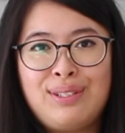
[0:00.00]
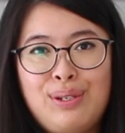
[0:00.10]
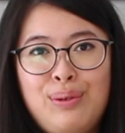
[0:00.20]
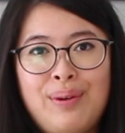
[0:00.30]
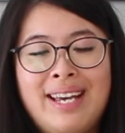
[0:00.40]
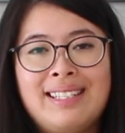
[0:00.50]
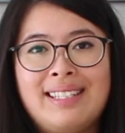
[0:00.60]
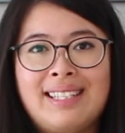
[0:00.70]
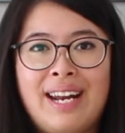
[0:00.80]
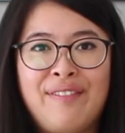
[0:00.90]
2 ways
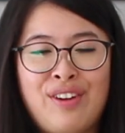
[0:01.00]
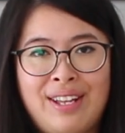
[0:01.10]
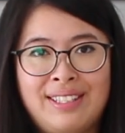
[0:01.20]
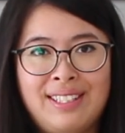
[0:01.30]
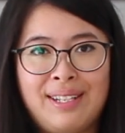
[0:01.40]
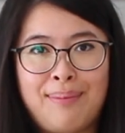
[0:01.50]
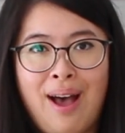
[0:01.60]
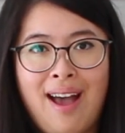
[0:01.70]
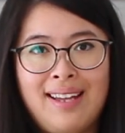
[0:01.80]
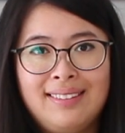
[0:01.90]
inside of your Instant
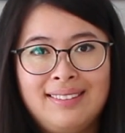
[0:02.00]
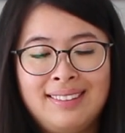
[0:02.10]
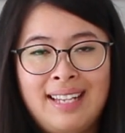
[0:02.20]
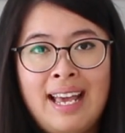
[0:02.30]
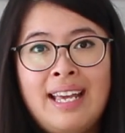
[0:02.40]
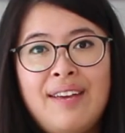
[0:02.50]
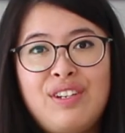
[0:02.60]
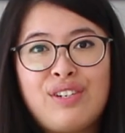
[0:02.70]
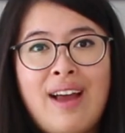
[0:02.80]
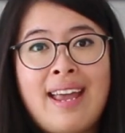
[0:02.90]
Pot. If
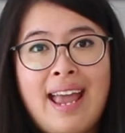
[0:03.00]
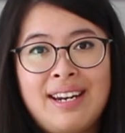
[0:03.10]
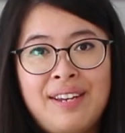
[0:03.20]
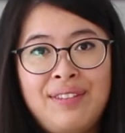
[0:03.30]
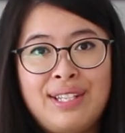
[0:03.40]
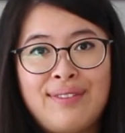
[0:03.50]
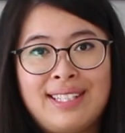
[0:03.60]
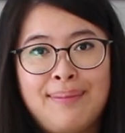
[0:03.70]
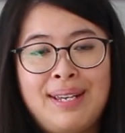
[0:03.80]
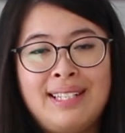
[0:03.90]
you try any of these
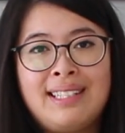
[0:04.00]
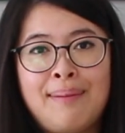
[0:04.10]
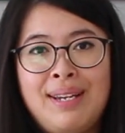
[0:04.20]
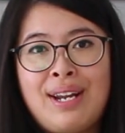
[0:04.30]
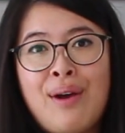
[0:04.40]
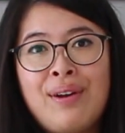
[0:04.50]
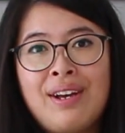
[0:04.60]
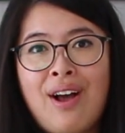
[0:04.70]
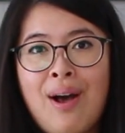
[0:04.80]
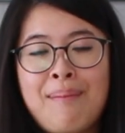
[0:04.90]
recipes, let me know in
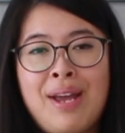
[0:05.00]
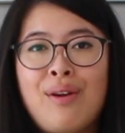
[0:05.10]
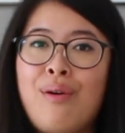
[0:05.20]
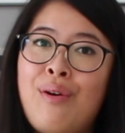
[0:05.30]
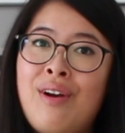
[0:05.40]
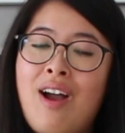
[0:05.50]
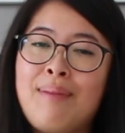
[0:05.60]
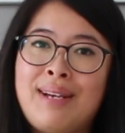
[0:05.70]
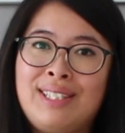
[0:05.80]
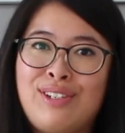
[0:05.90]
a comment or
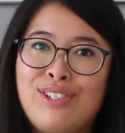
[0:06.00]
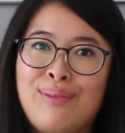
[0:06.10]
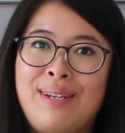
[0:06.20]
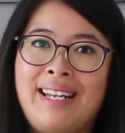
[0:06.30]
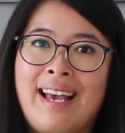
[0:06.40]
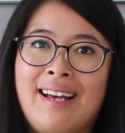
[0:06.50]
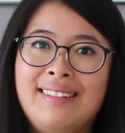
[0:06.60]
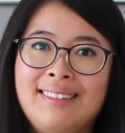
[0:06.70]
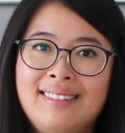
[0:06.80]
on my social media.